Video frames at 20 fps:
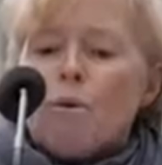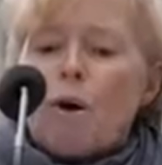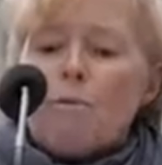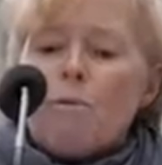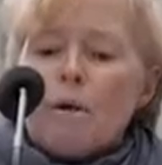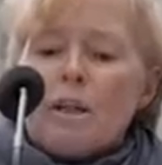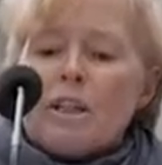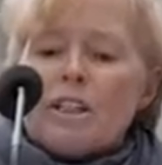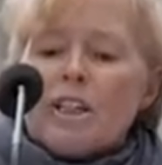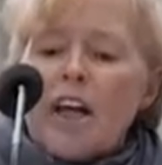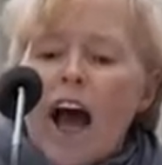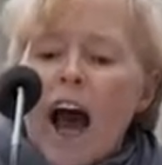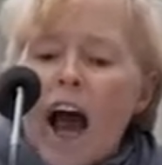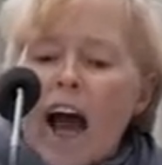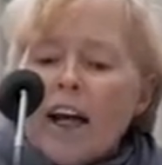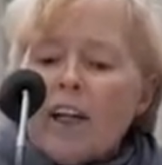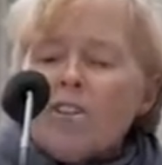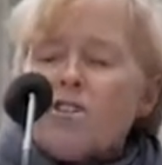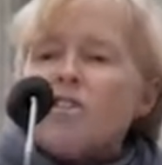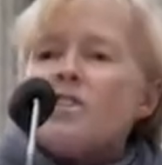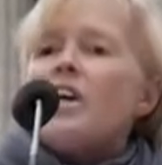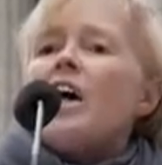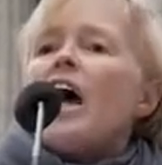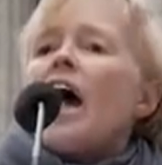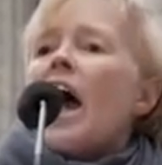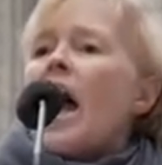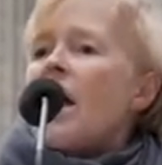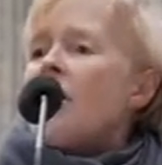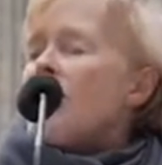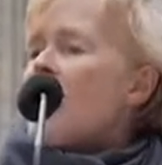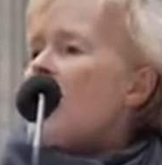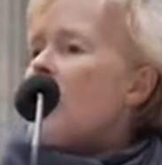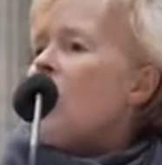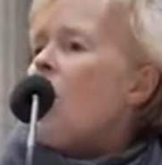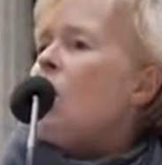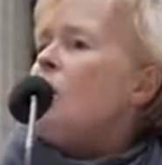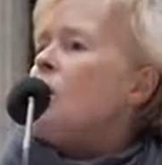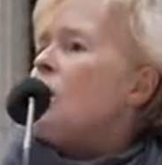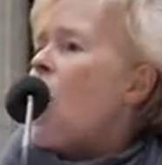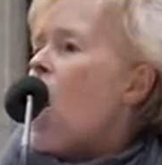will be taxed, and they
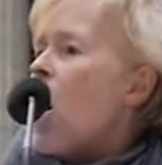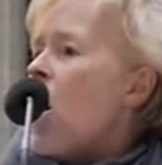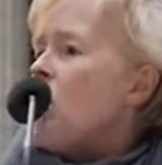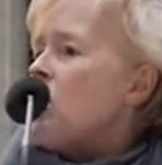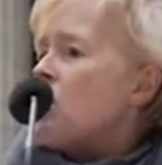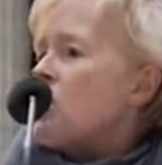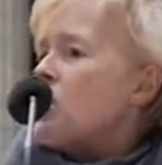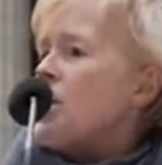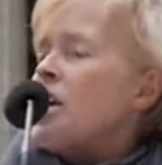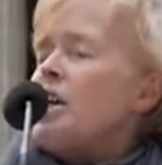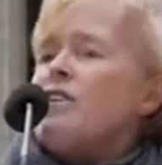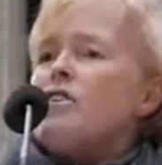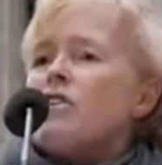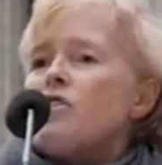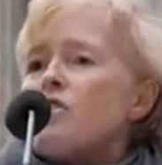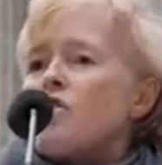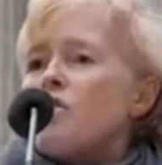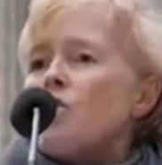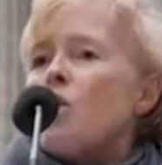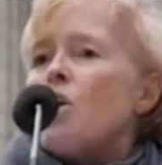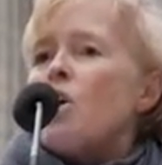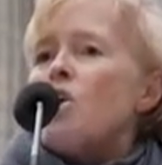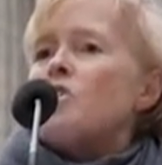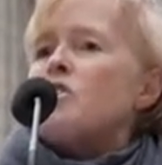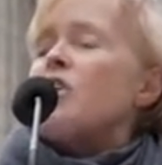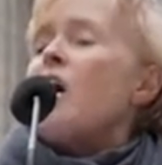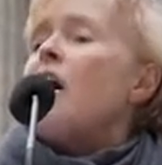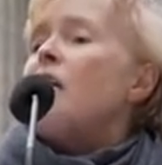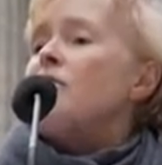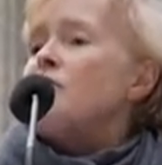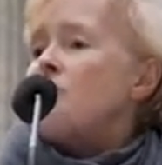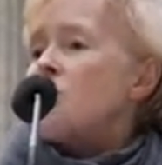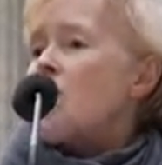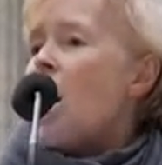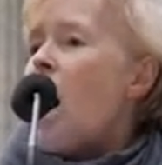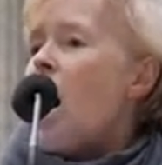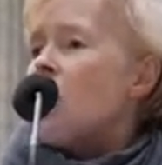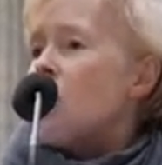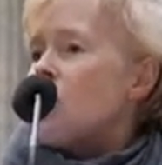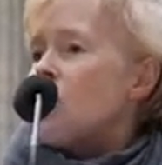are largely the source of
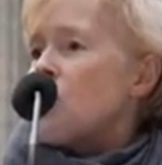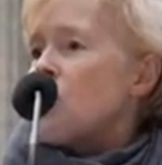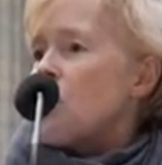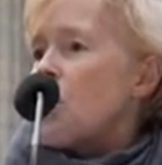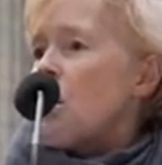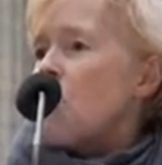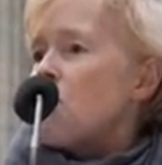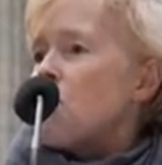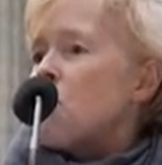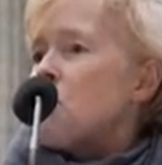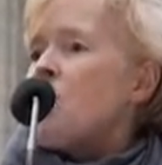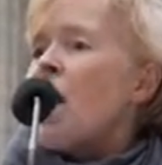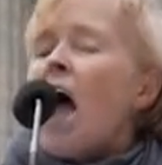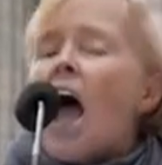scholarships.